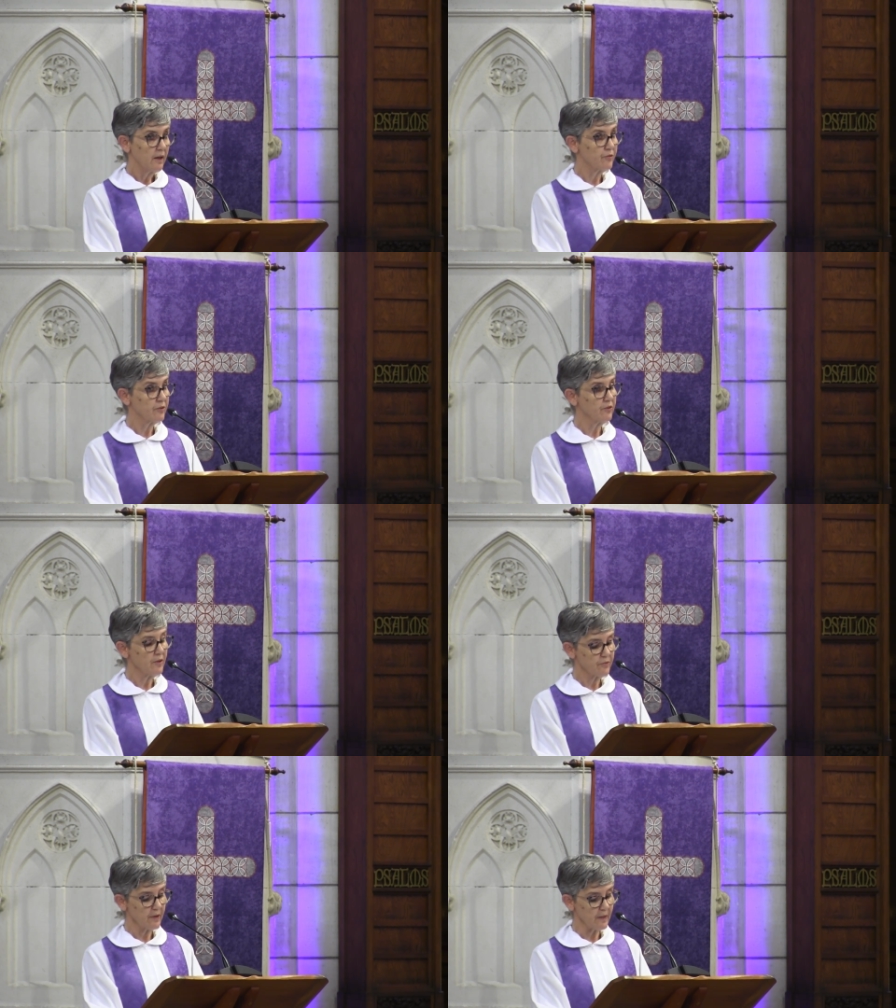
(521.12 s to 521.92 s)
He's
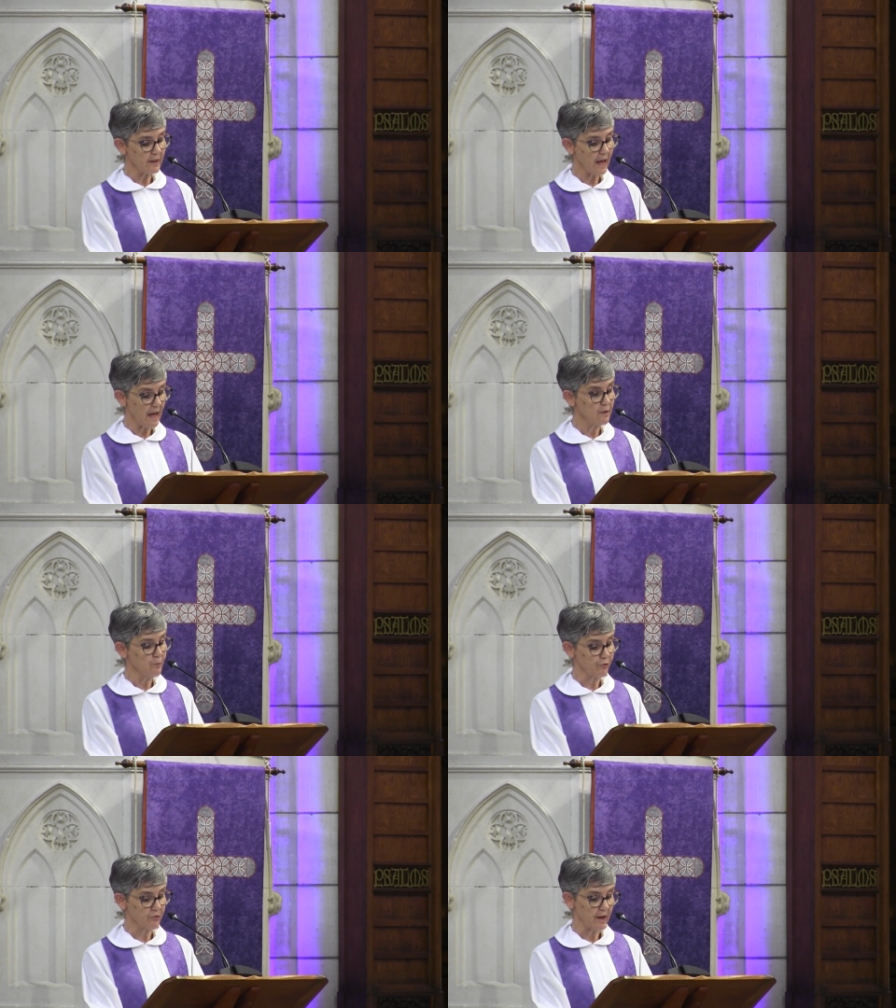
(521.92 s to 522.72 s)
suggesting that
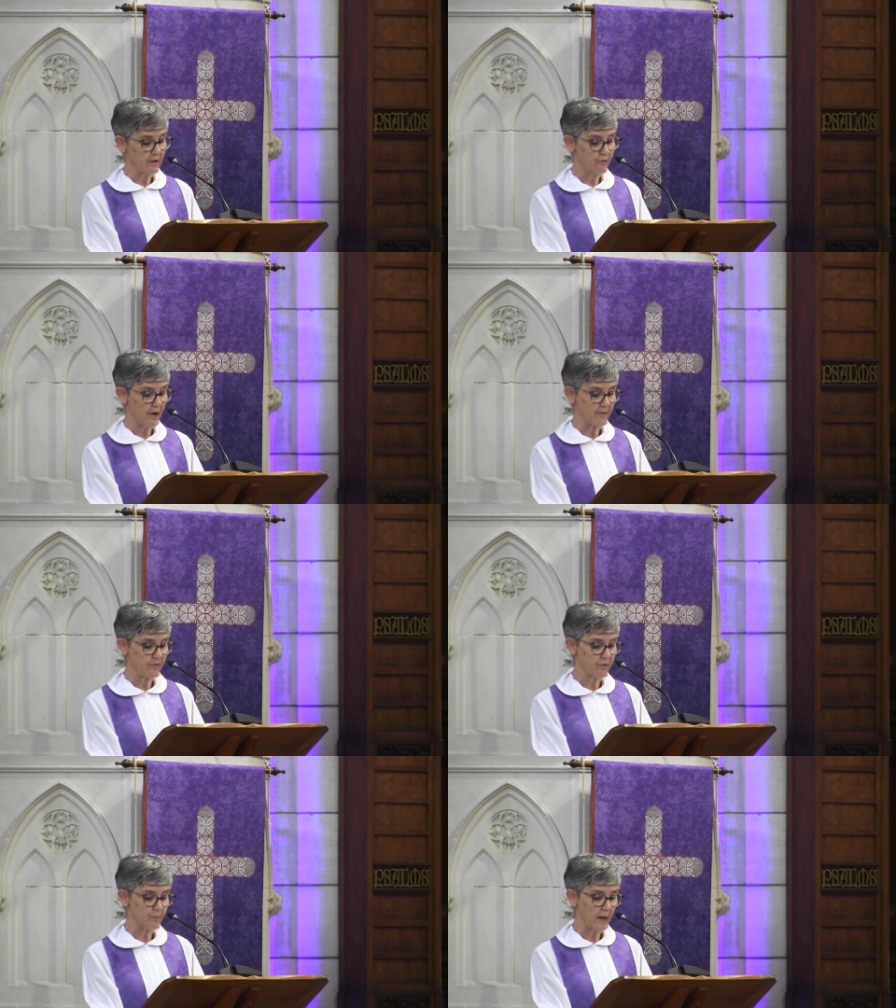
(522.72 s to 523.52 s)
animal
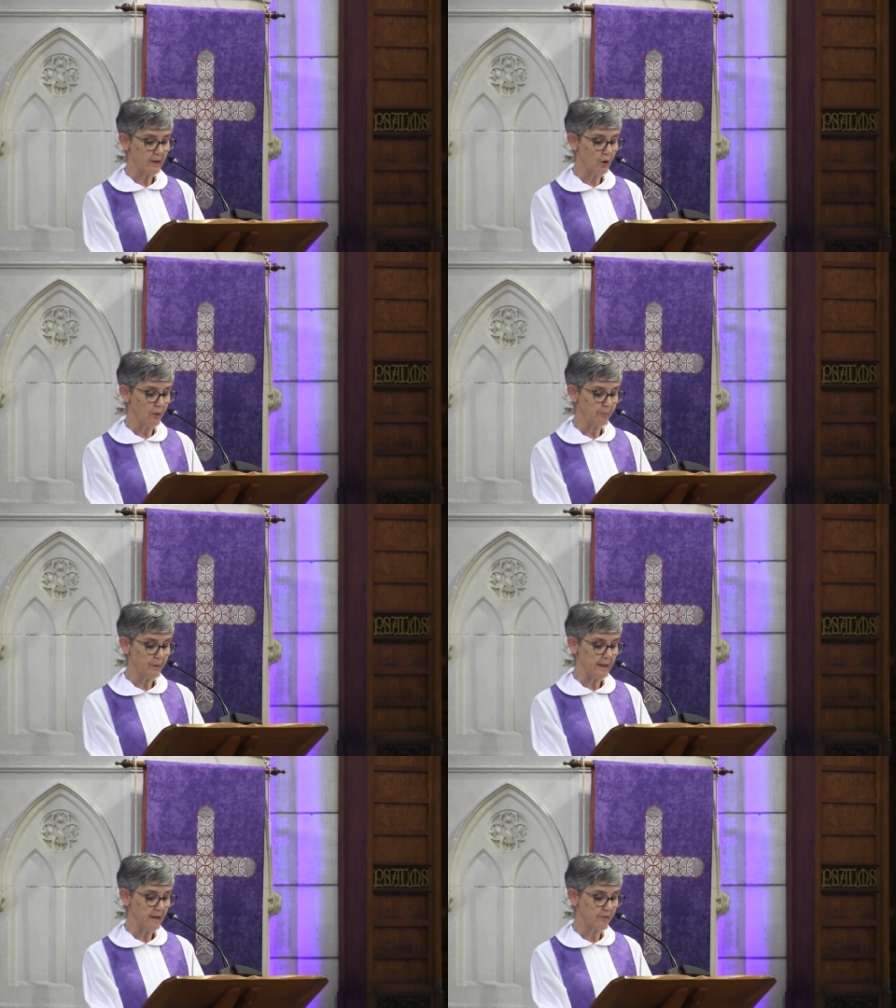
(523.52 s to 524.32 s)
sacrifices might not
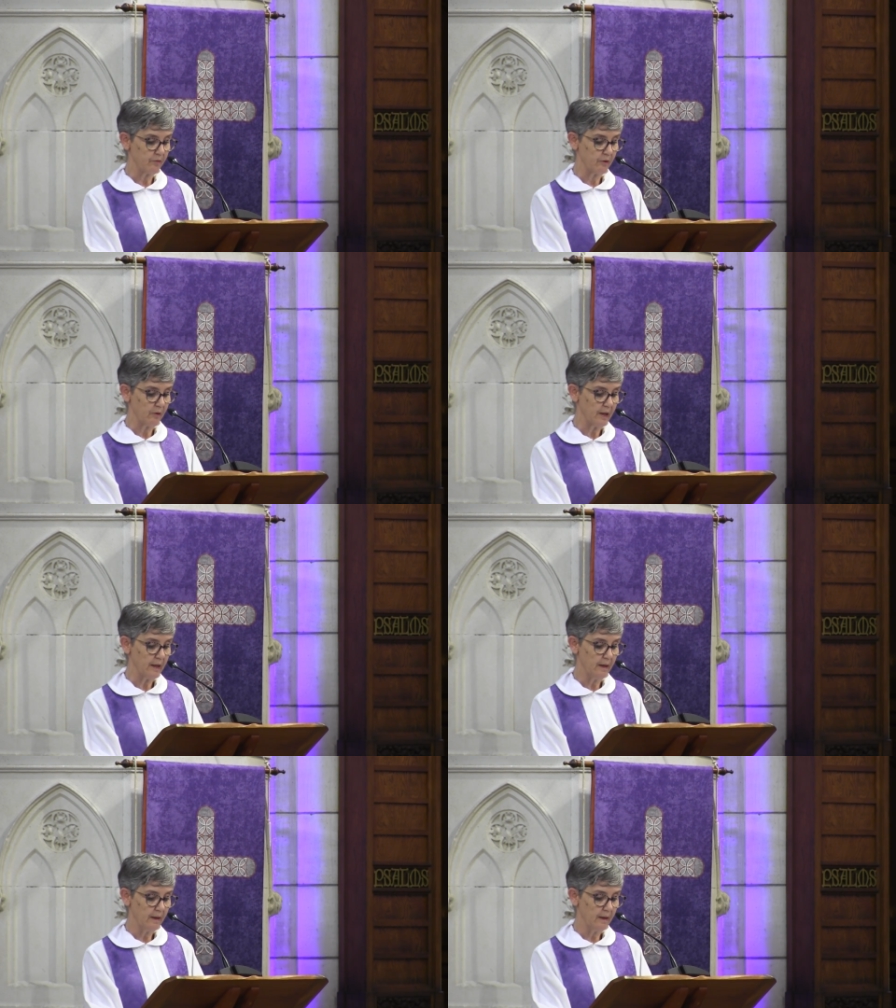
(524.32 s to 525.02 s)
be necessary,